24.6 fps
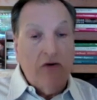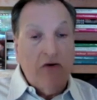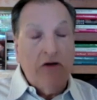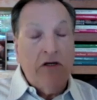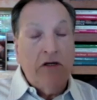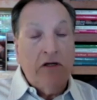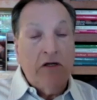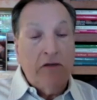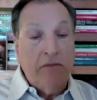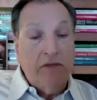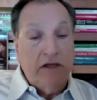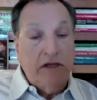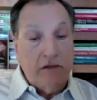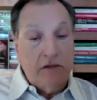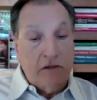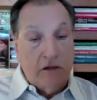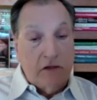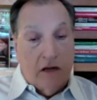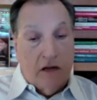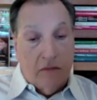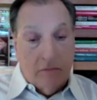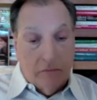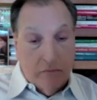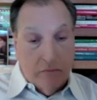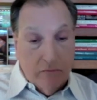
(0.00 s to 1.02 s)
time they
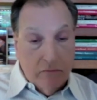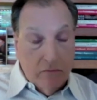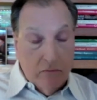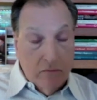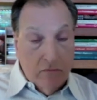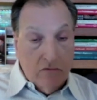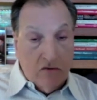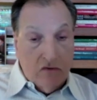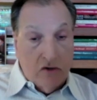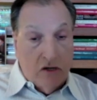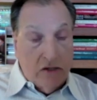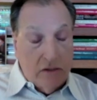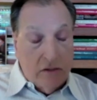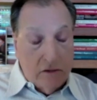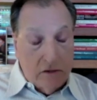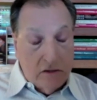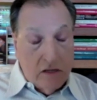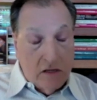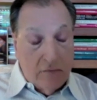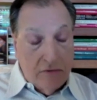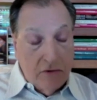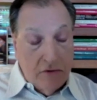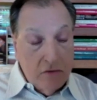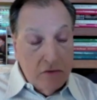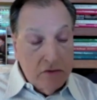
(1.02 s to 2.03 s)
tried to stop
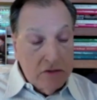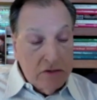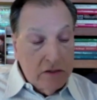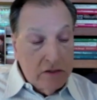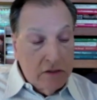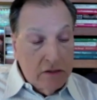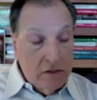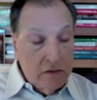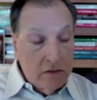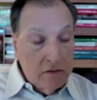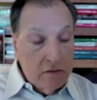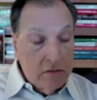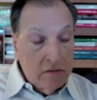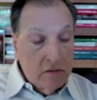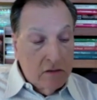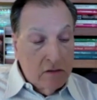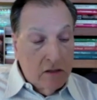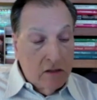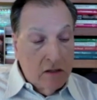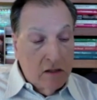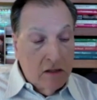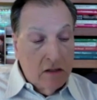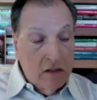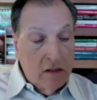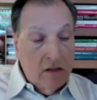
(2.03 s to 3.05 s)
using it,
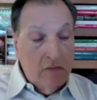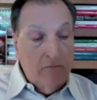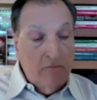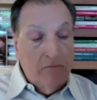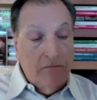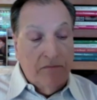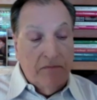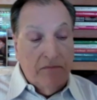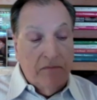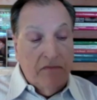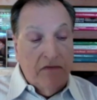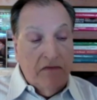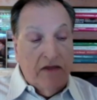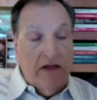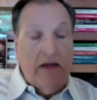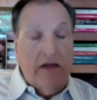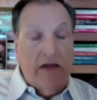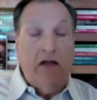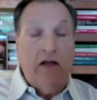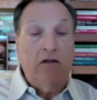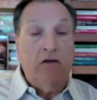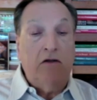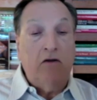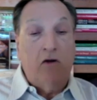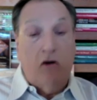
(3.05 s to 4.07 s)
they
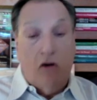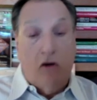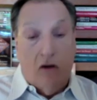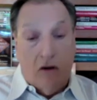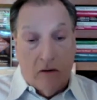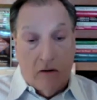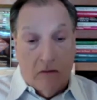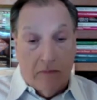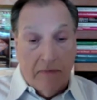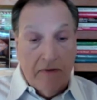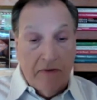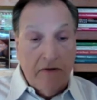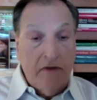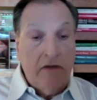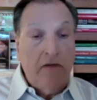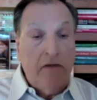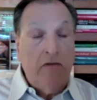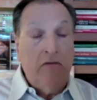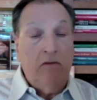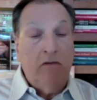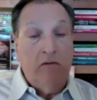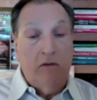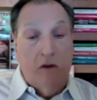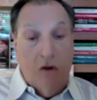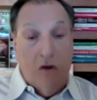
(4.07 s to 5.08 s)
got caught up in it
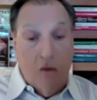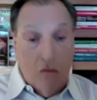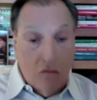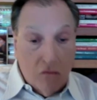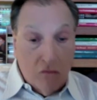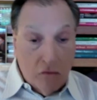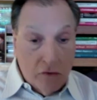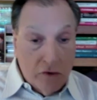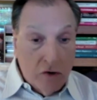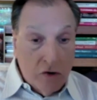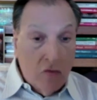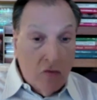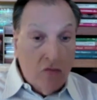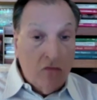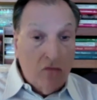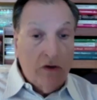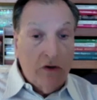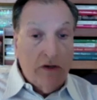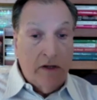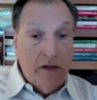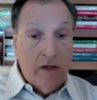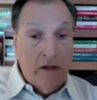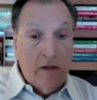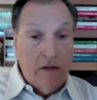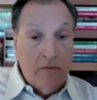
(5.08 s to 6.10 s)
over and over
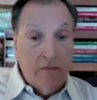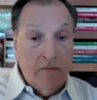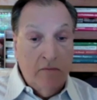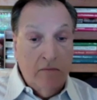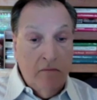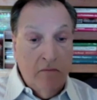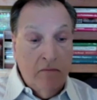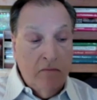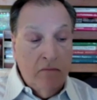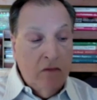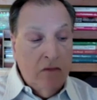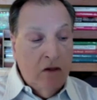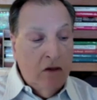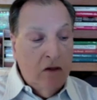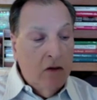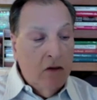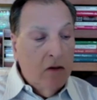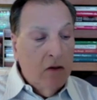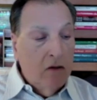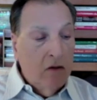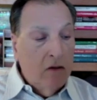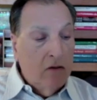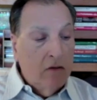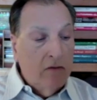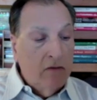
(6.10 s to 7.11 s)
again.
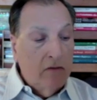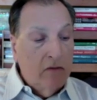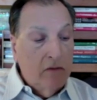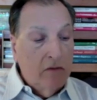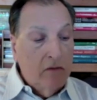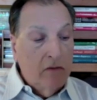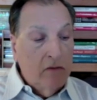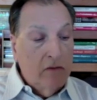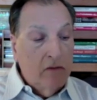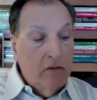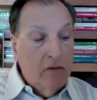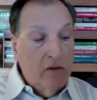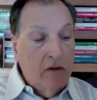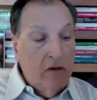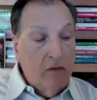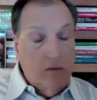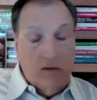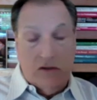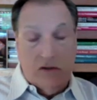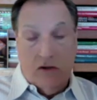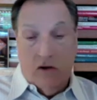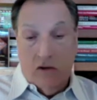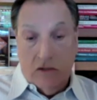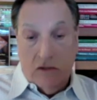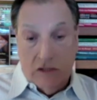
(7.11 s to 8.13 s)
It was
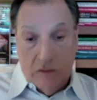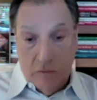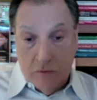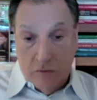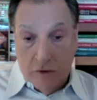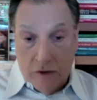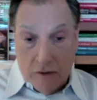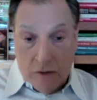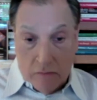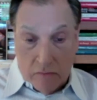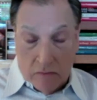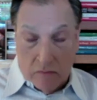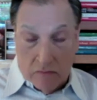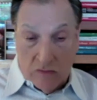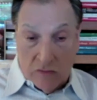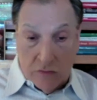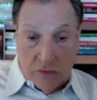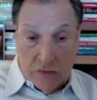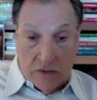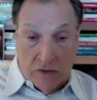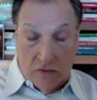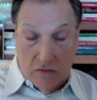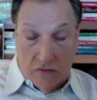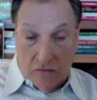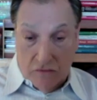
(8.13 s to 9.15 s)
causing problems with
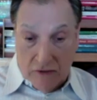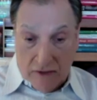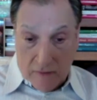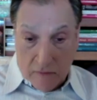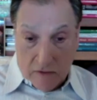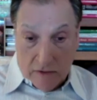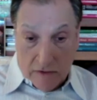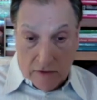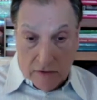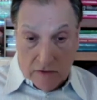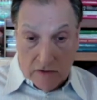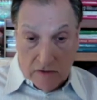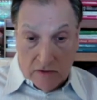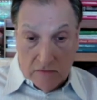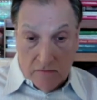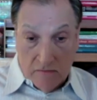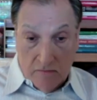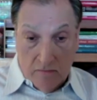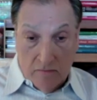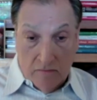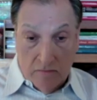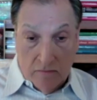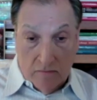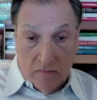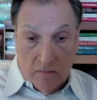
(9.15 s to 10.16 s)
their families.
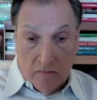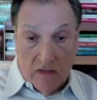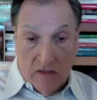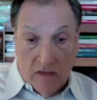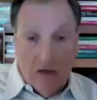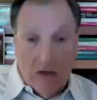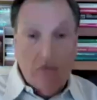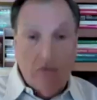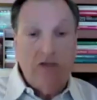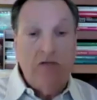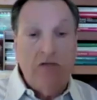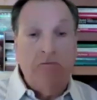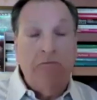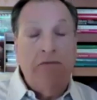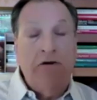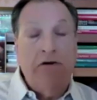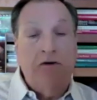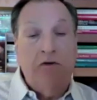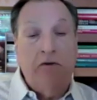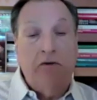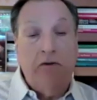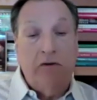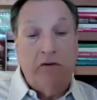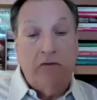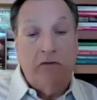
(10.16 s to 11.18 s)
It was
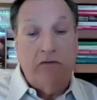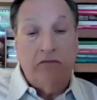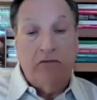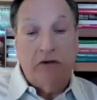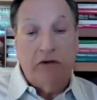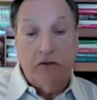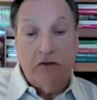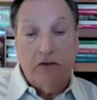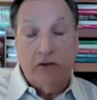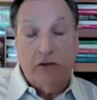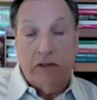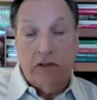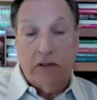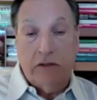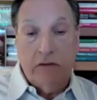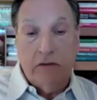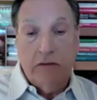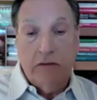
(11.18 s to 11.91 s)
impairing their functioning